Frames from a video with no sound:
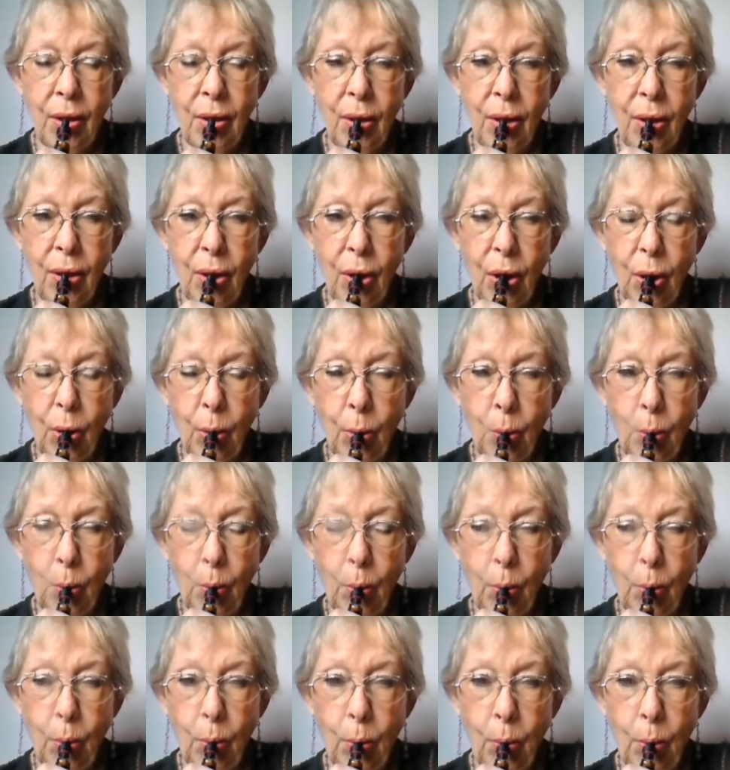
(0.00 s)

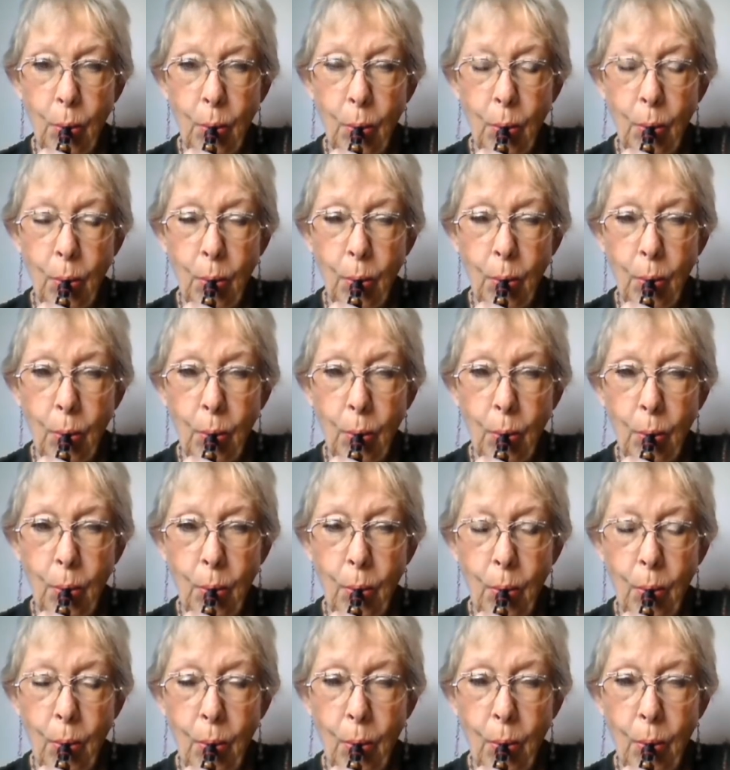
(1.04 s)

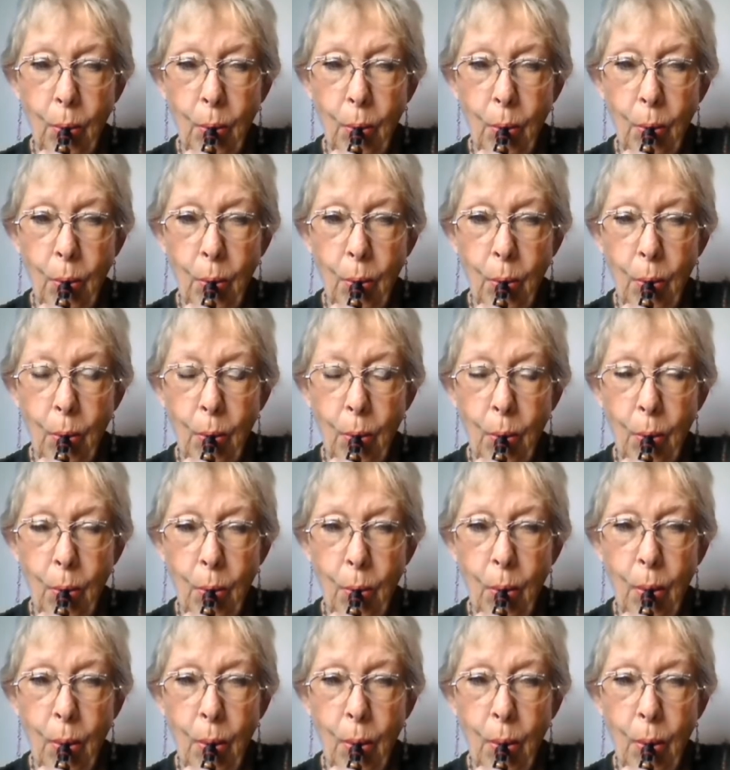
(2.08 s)
(silence)